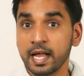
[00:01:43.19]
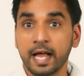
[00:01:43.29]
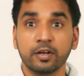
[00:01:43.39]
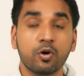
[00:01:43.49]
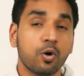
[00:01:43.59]

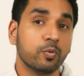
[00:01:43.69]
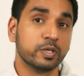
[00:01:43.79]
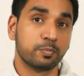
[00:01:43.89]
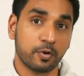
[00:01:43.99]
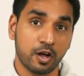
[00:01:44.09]
and go
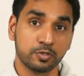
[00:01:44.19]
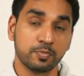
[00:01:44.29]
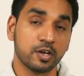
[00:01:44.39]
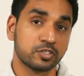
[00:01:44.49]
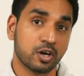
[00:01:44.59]
with
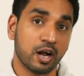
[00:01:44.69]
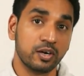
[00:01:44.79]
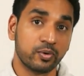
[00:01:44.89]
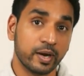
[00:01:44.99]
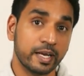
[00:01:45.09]
Proxmox or
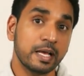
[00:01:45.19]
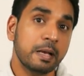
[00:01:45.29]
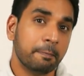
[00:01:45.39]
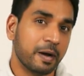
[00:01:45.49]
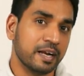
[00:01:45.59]
Unraid,
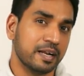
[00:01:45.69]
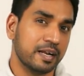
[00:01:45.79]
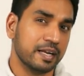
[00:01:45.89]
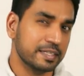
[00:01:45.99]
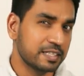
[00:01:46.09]
but
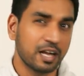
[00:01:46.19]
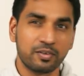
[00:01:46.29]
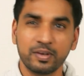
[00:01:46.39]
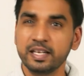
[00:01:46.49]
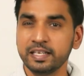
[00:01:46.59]
is that
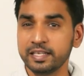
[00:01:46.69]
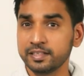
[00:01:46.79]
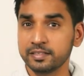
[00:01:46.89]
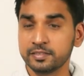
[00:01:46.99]
really needed?